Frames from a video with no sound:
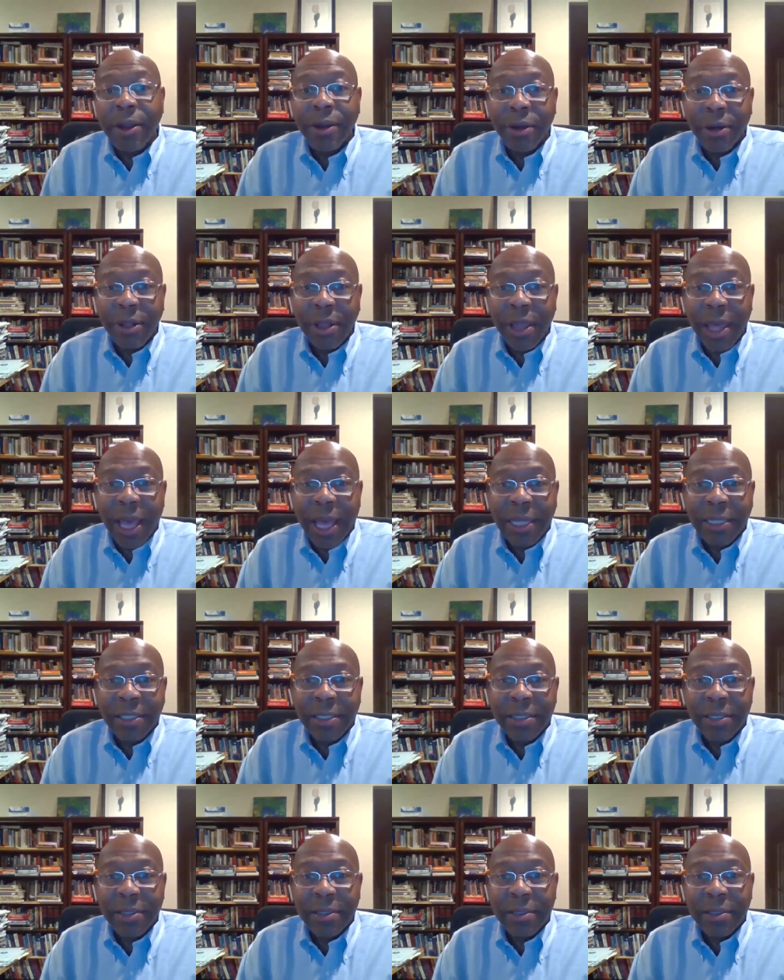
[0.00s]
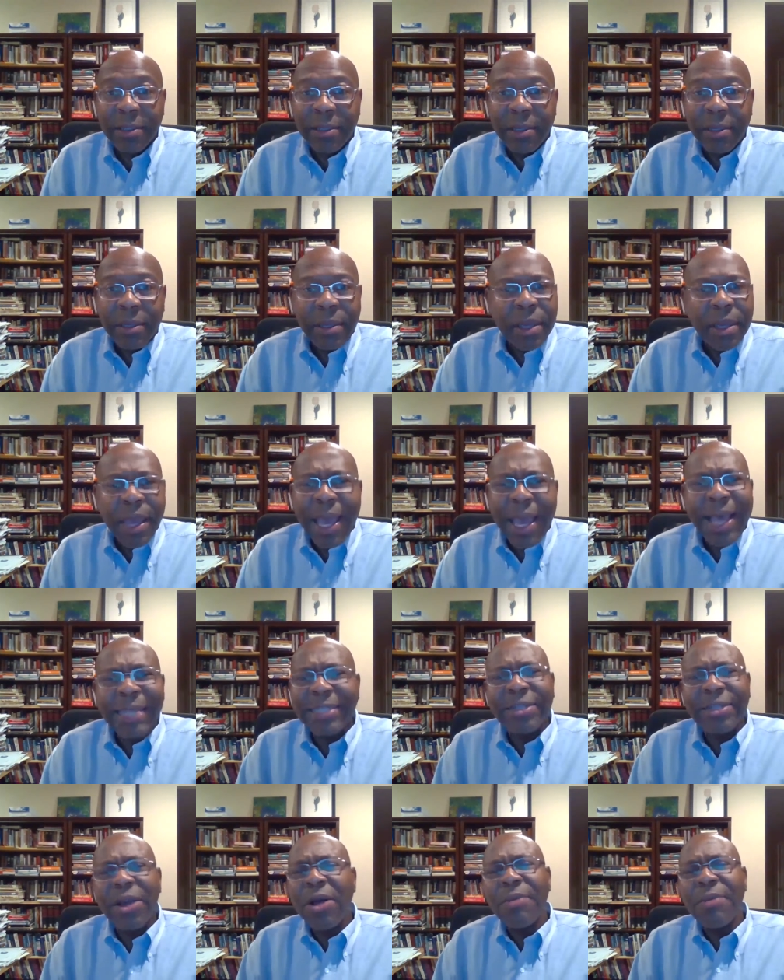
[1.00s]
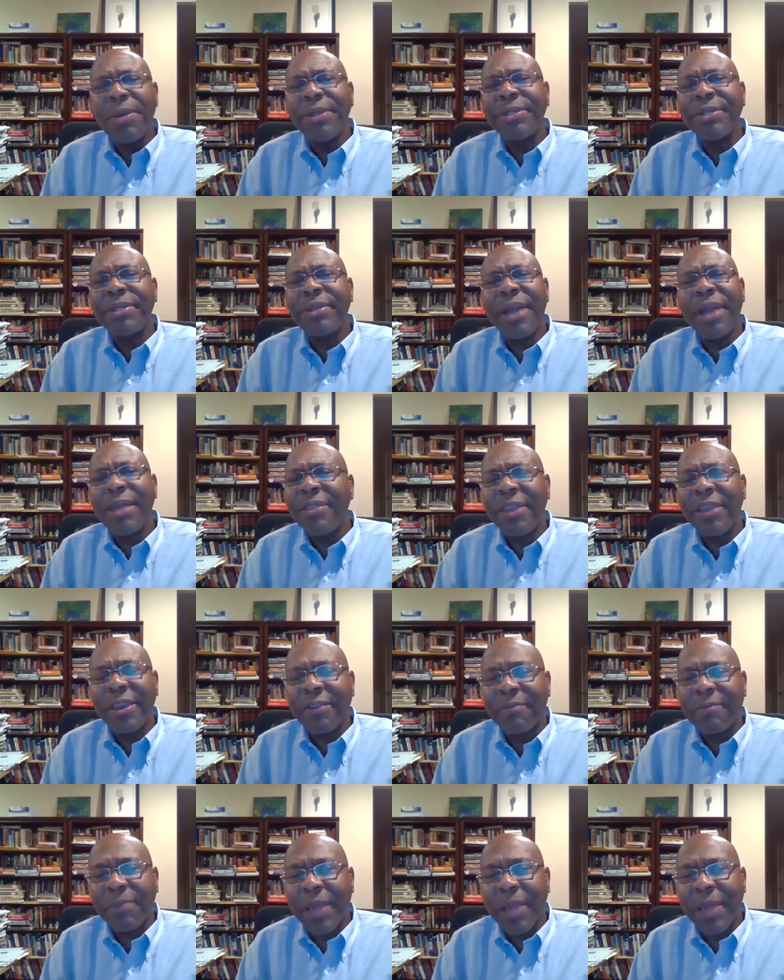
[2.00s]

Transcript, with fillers: underclass ask almost nothing of